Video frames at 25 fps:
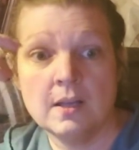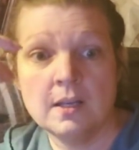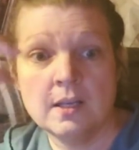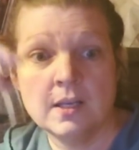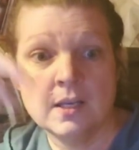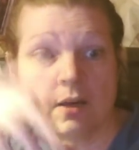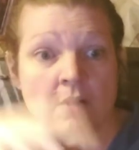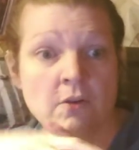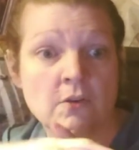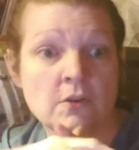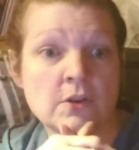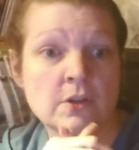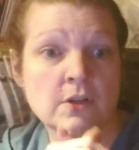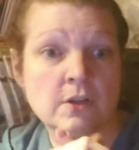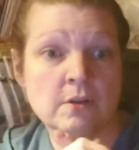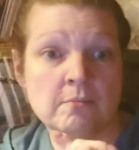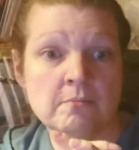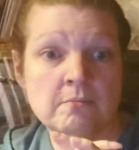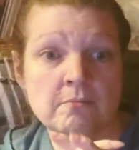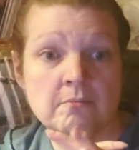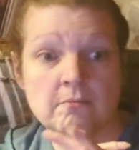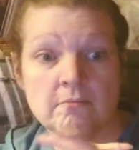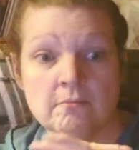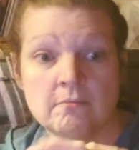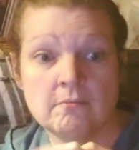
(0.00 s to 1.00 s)
you know, you
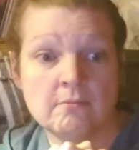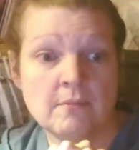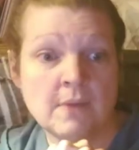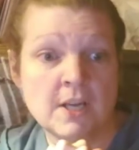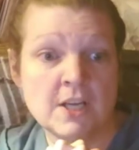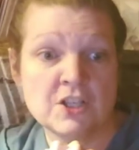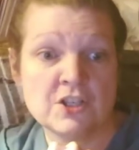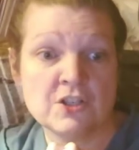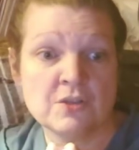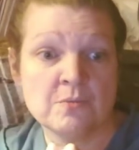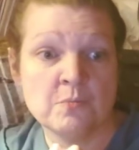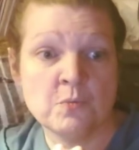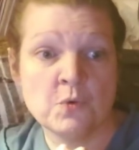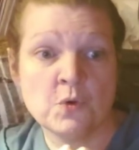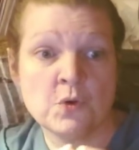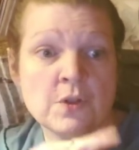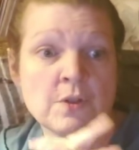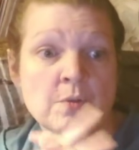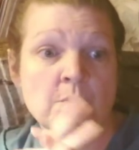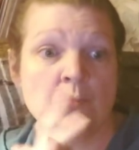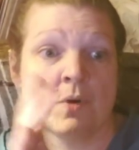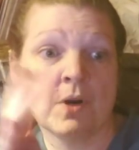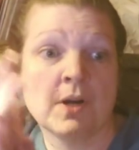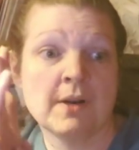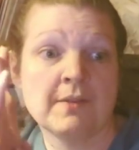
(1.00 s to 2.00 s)
can mention more
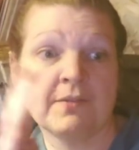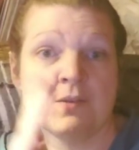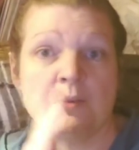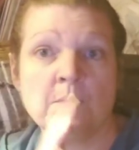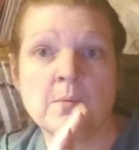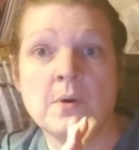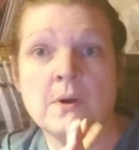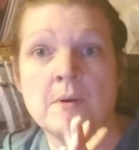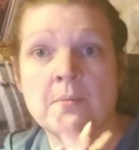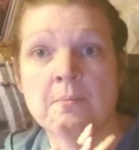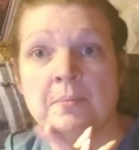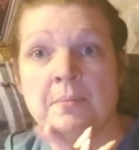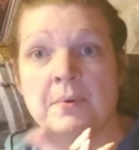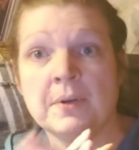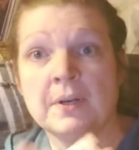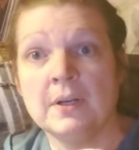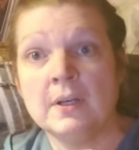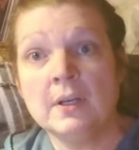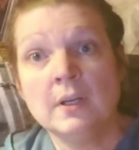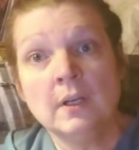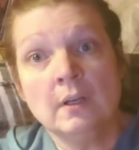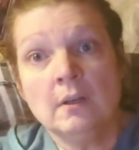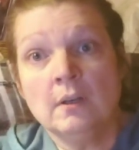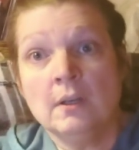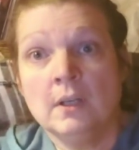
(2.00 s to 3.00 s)
than one if you want, but
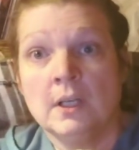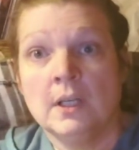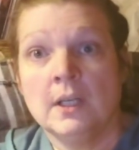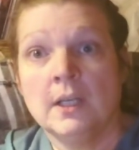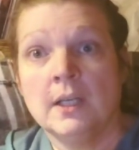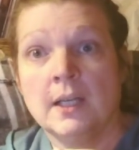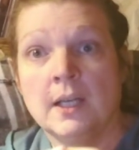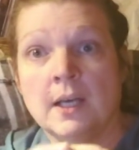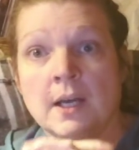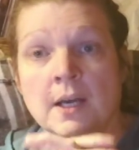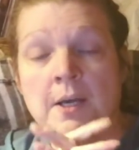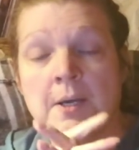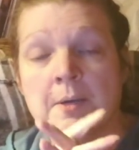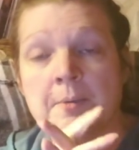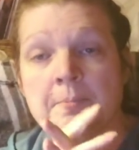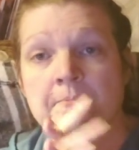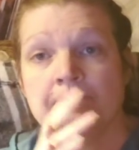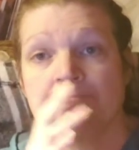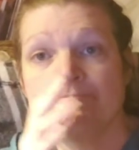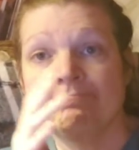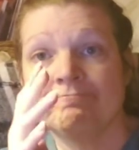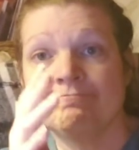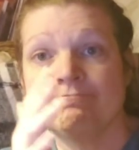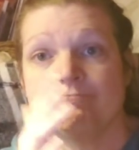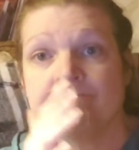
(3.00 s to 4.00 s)

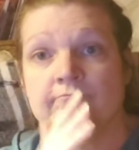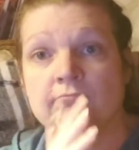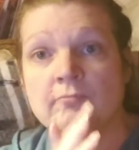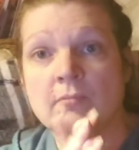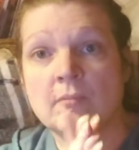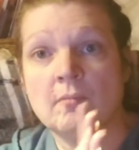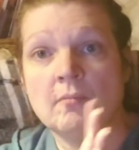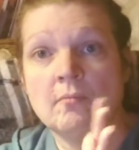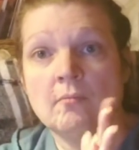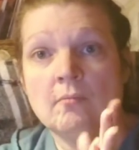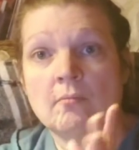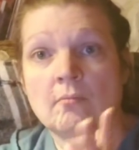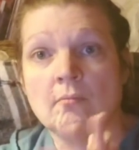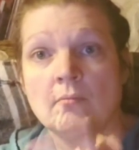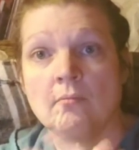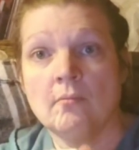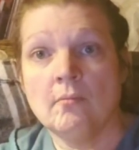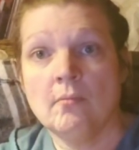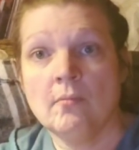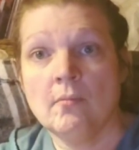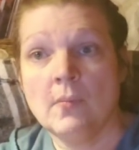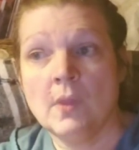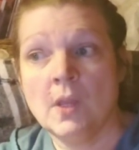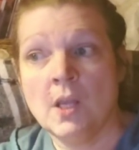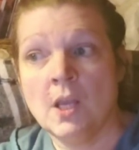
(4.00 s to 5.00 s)
um,
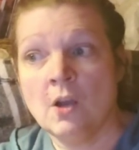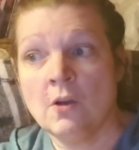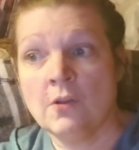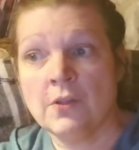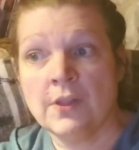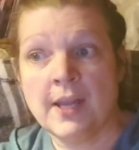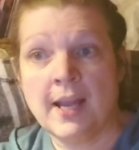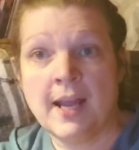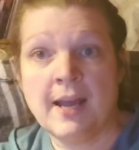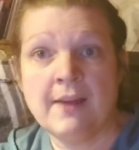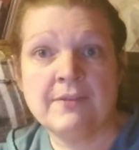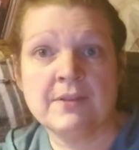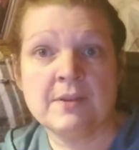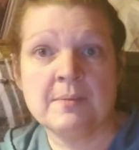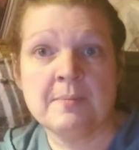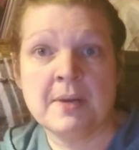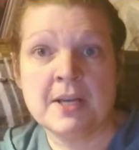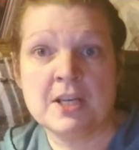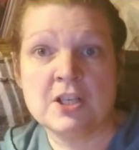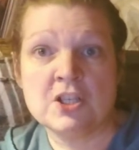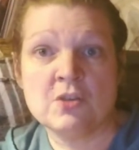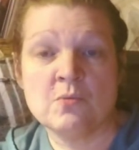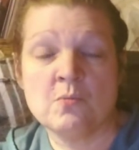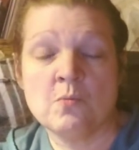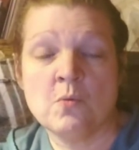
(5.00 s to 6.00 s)
you only have to
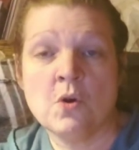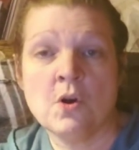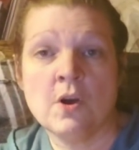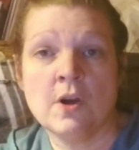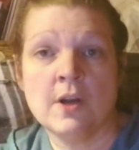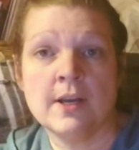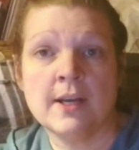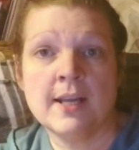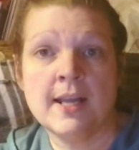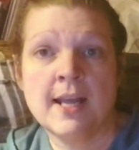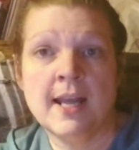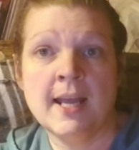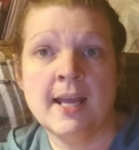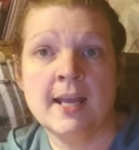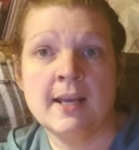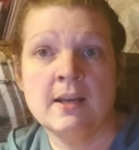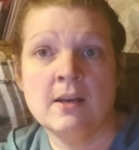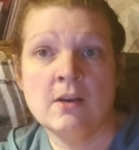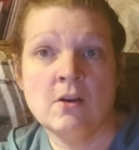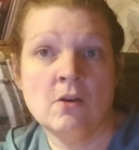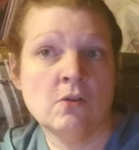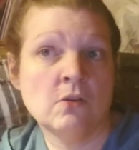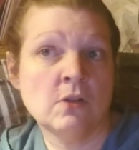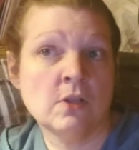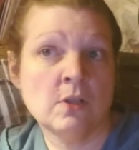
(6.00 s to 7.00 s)
mention one and
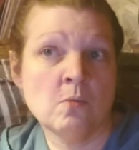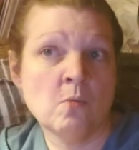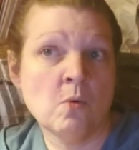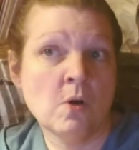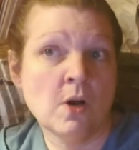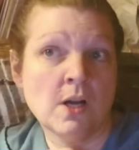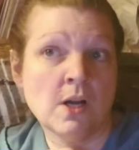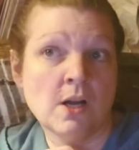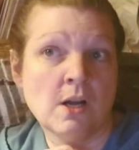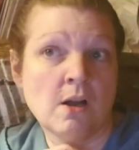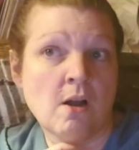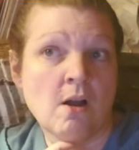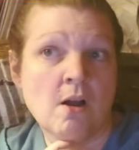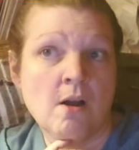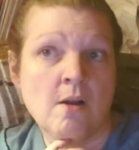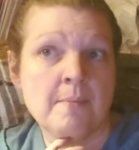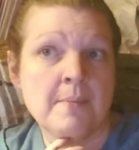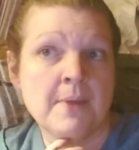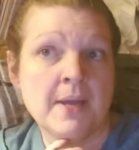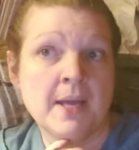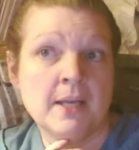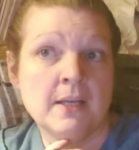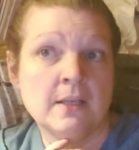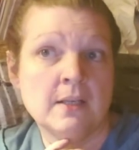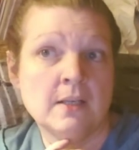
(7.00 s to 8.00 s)
only one
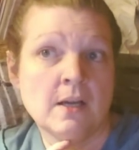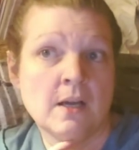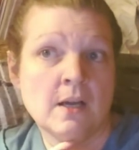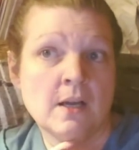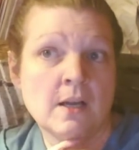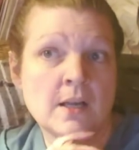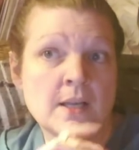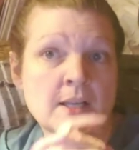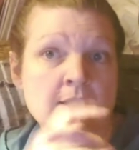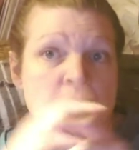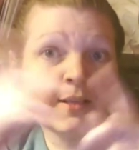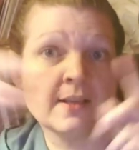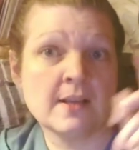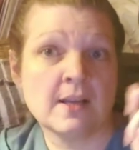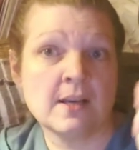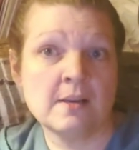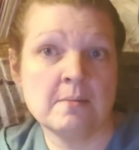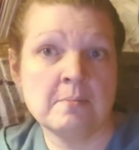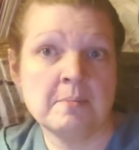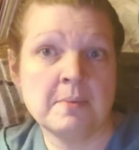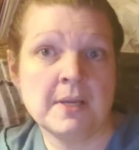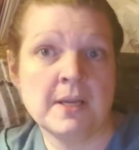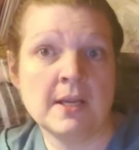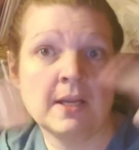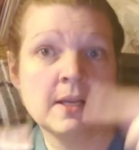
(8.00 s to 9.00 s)
comment. It's going to
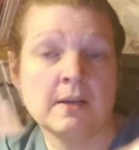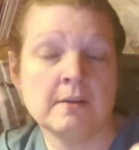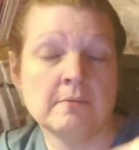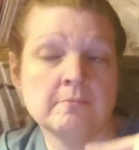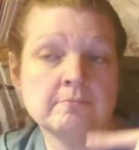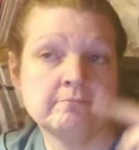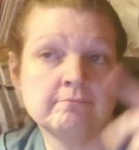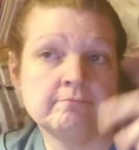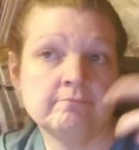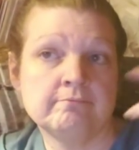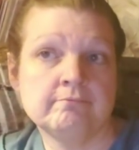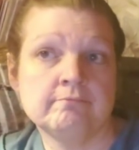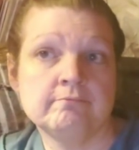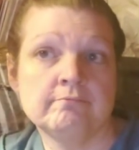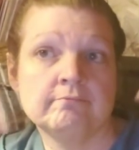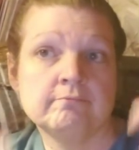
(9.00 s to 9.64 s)
be, um,